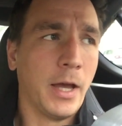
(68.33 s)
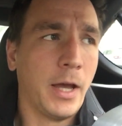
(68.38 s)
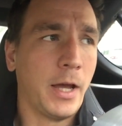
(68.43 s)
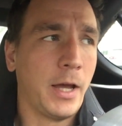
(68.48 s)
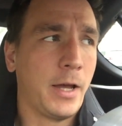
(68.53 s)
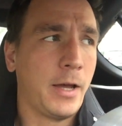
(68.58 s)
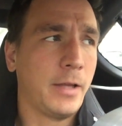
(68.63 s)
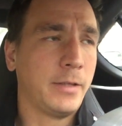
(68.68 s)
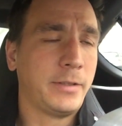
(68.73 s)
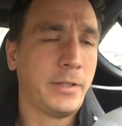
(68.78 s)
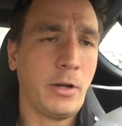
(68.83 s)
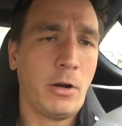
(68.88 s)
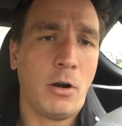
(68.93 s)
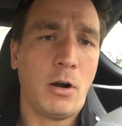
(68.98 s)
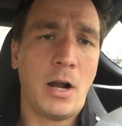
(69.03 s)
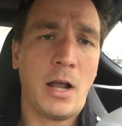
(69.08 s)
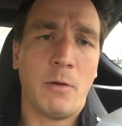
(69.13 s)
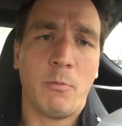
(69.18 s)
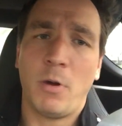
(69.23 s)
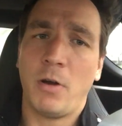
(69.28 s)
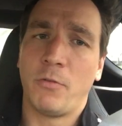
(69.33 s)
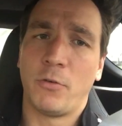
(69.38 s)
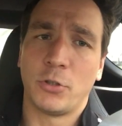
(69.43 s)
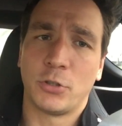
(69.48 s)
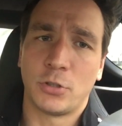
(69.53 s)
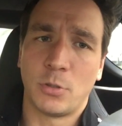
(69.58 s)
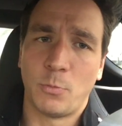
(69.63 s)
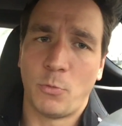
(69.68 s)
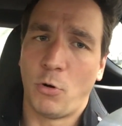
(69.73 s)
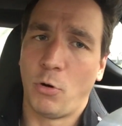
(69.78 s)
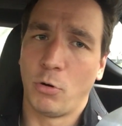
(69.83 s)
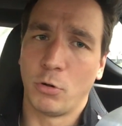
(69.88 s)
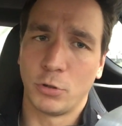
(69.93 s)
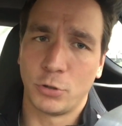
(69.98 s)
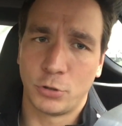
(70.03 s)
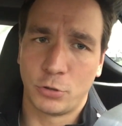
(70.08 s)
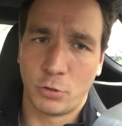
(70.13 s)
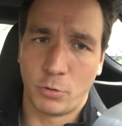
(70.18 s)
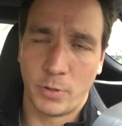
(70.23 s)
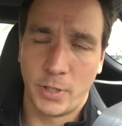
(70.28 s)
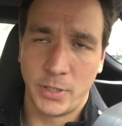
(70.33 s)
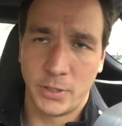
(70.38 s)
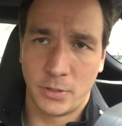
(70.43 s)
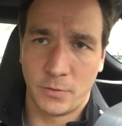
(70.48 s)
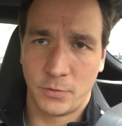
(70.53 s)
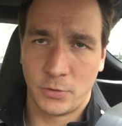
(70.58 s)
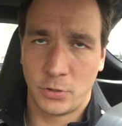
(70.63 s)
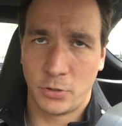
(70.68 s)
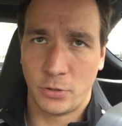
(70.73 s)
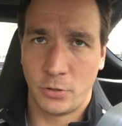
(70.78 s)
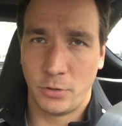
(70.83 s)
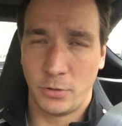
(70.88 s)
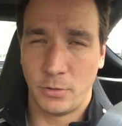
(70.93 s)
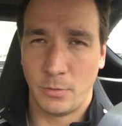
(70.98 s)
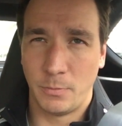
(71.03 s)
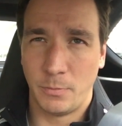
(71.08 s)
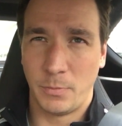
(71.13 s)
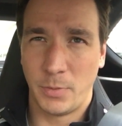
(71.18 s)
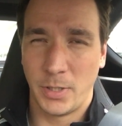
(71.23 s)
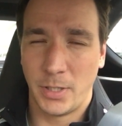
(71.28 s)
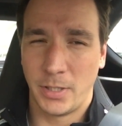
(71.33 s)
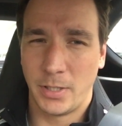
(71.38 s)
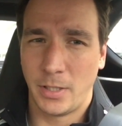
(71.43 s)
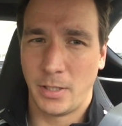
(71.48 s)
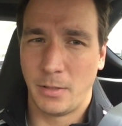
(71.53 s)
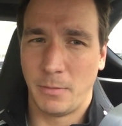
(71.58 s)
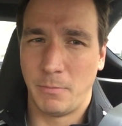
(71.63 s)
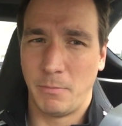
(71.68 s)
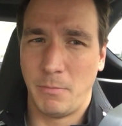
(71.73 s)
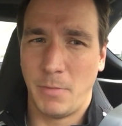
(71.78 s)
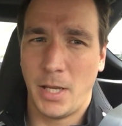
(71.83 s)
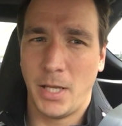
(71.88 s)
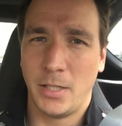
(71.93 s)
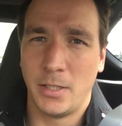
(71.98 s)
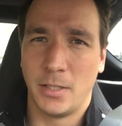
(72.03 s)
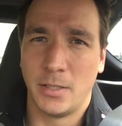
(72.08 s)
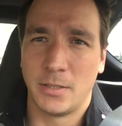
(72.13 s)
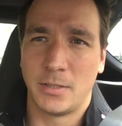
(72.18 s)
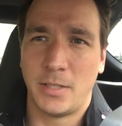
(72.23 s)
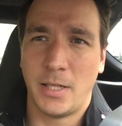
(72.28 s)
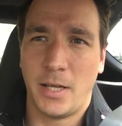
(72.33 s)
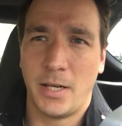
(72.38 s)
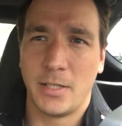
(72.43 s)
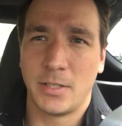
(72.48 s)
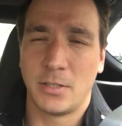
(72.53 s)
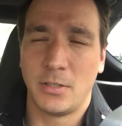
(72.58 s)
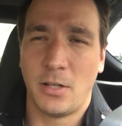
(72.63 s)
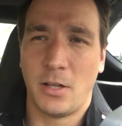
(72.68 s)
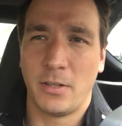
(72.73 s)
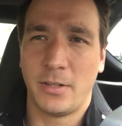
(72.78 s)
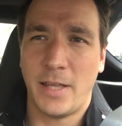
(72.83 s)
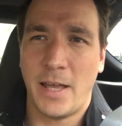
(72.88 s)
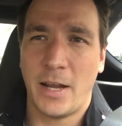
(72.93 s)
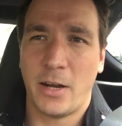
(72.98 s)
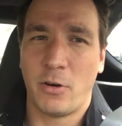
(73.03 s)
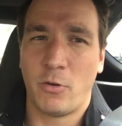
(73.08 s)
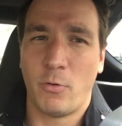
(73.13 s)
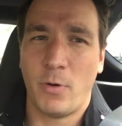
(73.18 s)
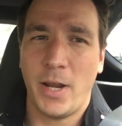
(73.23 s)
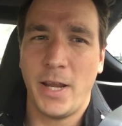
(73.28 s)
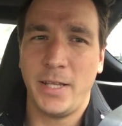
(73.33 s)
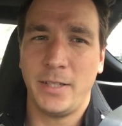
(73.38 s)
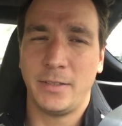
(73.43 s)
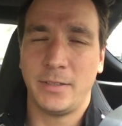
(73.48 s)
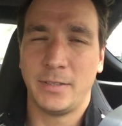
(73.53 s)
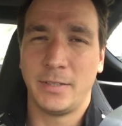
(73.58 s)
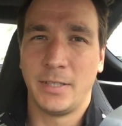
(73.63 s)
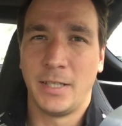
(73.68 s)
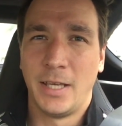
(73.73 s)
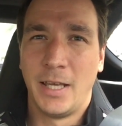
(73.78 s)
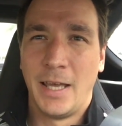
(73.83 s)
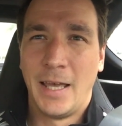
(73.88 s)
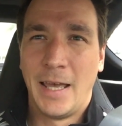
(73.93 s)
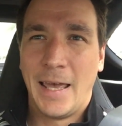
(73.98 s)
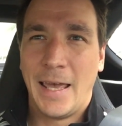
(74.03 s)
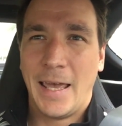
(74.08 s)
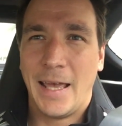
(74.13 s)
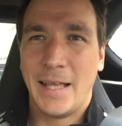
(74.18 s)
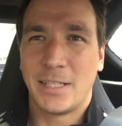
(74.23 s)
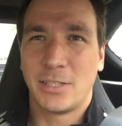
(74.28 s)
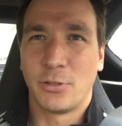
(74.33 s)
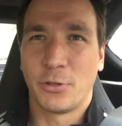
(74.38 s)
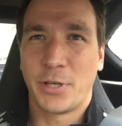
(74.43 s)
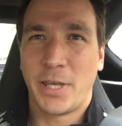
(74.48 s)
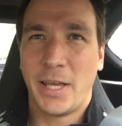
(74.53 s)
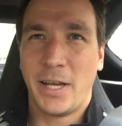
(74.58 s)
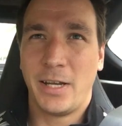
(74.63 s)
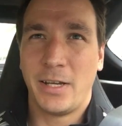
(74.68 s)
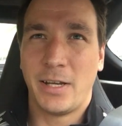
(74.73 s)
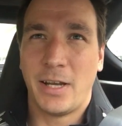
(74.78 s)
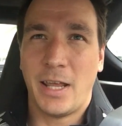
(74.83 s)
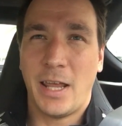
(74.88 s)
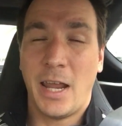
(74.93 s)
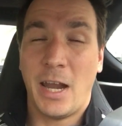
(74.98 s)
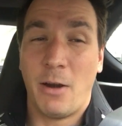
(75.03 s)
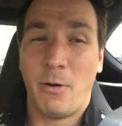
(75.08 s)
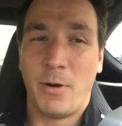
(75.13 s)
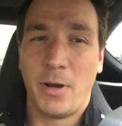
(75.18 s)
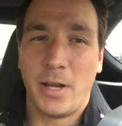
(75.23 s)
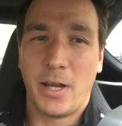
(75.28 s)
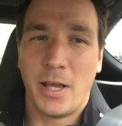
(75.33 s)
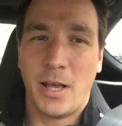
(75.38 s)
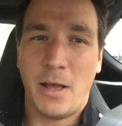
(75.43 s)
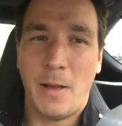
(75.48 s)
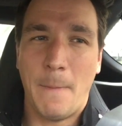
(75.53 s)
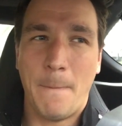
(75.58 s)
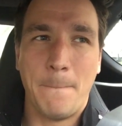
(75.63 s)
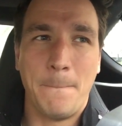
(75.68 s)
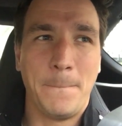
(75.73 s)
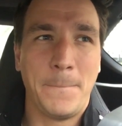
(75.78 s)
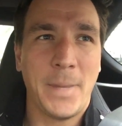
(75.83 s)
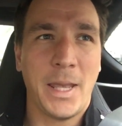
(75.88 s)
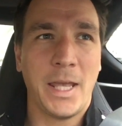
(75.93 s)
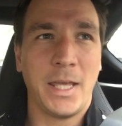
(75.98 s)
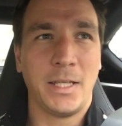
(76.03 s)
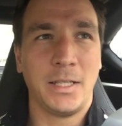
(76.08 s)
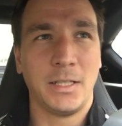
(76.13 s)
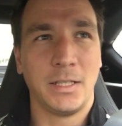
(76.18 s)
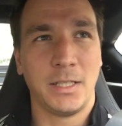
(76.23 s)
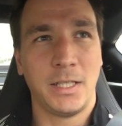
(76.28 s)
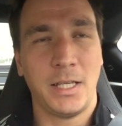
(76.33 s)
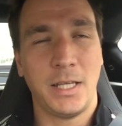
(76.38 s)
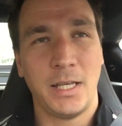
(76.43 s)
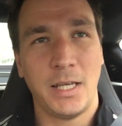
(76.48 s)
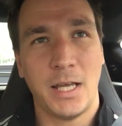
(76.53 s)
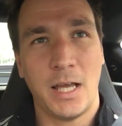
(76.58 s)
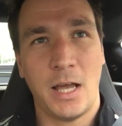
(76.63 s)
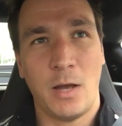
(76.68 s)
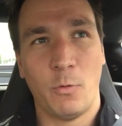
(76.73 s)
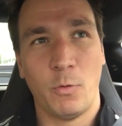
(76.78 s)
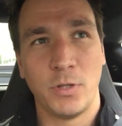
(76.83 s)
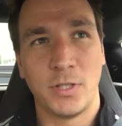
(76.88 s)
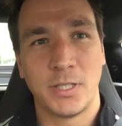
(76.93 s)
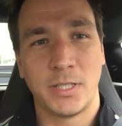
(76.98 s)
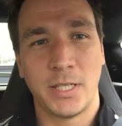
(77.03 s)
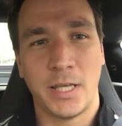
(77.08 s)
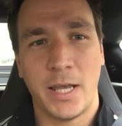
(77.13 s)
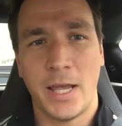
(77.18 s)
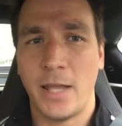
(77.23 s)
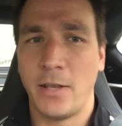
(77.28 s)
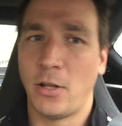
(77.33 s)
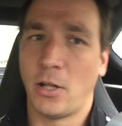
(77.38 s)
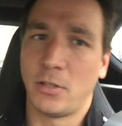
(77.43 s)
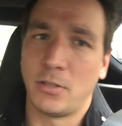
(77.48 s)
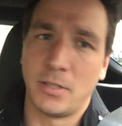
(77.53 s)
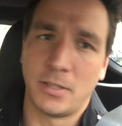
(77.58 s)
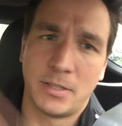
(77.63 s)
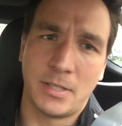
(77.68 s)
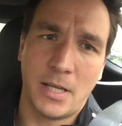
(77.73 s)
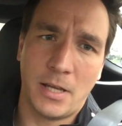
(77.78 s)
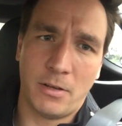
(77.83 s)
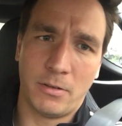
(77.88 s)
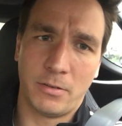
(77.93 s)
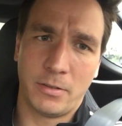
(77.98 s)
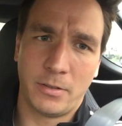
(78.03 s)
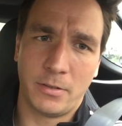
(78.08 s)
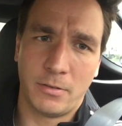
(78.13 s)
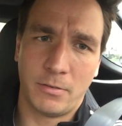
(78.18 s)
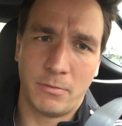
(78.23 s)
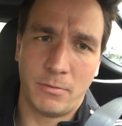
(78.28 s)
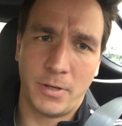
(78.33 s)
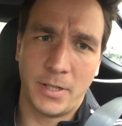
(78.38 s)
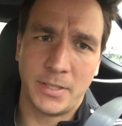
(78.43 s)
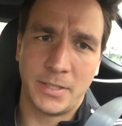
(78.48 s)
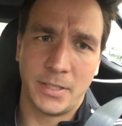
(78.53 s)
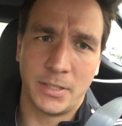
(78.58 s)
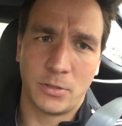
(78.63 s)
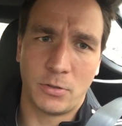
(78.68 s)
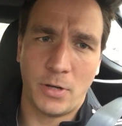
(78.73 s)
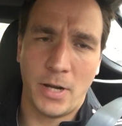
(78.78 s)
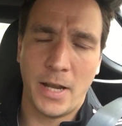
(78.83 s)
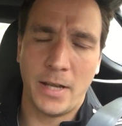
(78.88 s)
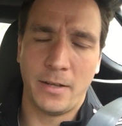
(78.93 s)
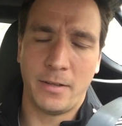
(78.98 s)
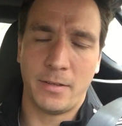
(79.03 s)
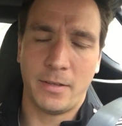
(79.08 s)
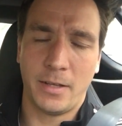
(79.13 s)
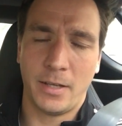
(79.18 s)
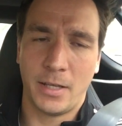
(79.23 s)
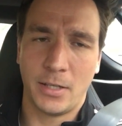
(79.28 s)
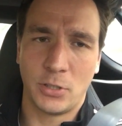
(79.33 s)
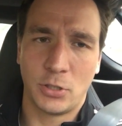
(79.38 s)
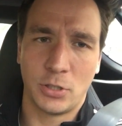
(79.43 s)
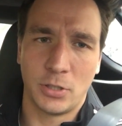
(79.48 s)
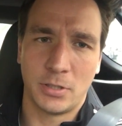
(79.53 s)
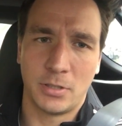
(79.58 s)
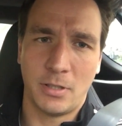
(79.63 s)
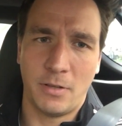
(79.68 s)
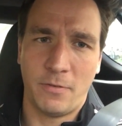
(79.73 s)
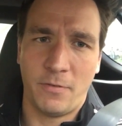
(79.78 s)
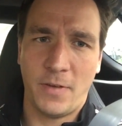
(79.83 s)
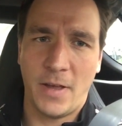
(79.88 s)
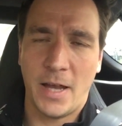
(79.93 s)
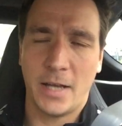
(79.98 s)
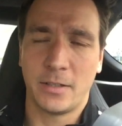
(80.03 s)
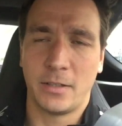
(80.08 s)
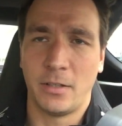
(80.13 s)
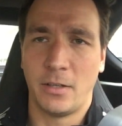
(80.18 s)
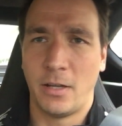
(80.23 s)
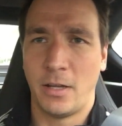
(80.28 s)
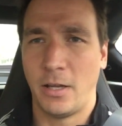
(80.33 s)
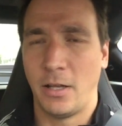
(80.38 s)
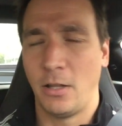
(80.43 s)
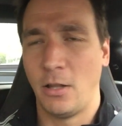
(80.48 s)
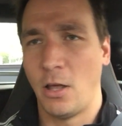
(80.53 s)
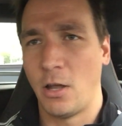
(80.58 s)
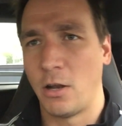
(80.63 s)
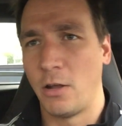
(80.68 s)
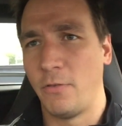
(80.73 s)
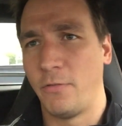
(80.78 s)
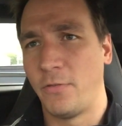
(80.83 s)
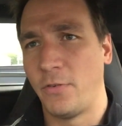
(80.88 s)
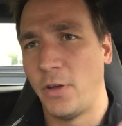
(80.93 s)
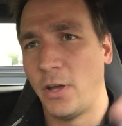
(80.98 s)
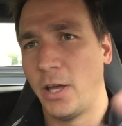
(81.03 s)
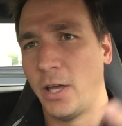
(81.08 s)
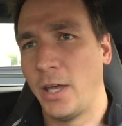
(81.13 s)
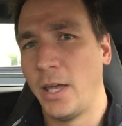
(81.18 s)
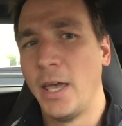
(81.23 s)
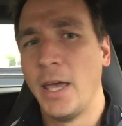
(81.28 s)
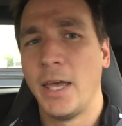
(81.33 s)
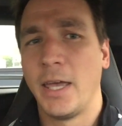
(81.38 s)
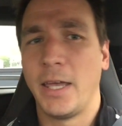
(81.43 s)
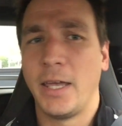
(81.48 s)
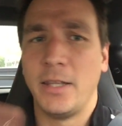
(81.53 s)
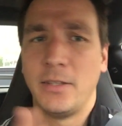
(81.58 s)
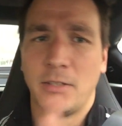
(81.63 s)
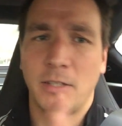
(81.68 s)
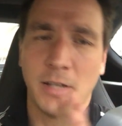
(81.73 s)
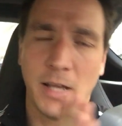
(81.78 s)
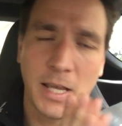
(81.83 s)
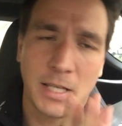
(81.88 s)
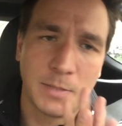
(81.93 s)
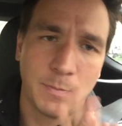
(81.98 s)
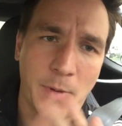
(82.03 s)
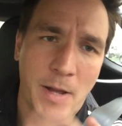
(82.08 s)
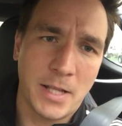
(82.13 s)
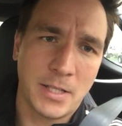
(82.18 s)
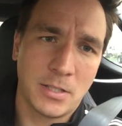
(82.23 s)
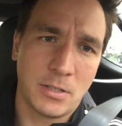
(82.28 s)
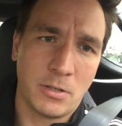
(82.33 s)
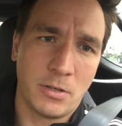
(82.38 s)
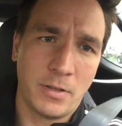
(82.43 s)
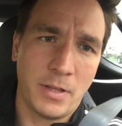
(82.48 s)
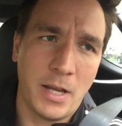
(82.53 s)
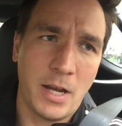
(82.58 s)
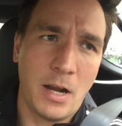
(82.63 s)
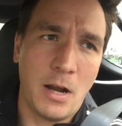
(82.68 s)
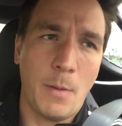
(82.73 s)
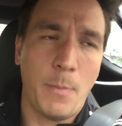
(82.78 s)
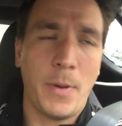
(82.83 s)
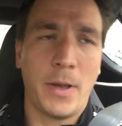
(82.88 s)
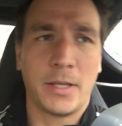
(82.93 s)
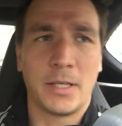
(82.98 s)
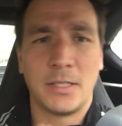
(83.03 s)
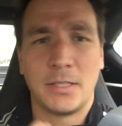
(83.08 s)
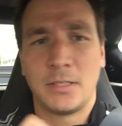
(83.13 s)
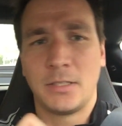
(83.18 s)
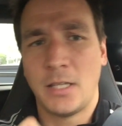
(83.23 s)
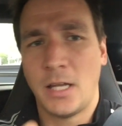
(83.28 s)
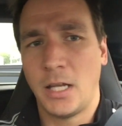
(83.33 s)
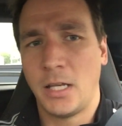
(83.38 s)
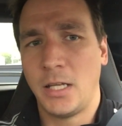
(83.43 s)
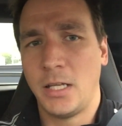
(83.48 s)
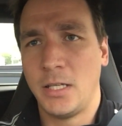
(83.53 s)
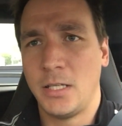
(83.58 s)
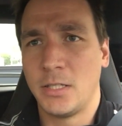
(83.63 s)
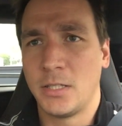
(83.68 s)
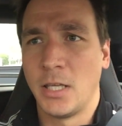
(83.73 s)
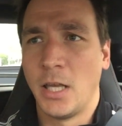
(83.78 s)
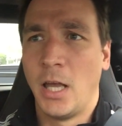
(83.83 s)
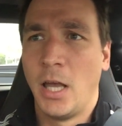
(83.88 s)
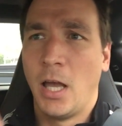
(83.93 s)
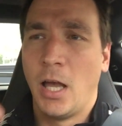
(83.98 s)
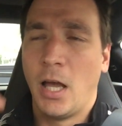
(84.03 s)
There are, however, some horror stories of certain building maintenance that is not that great. It's located in an area mainly, I would say, and not to sound racist or anything, it's just a fact. A lot of Indian expats are there, Pakistanis,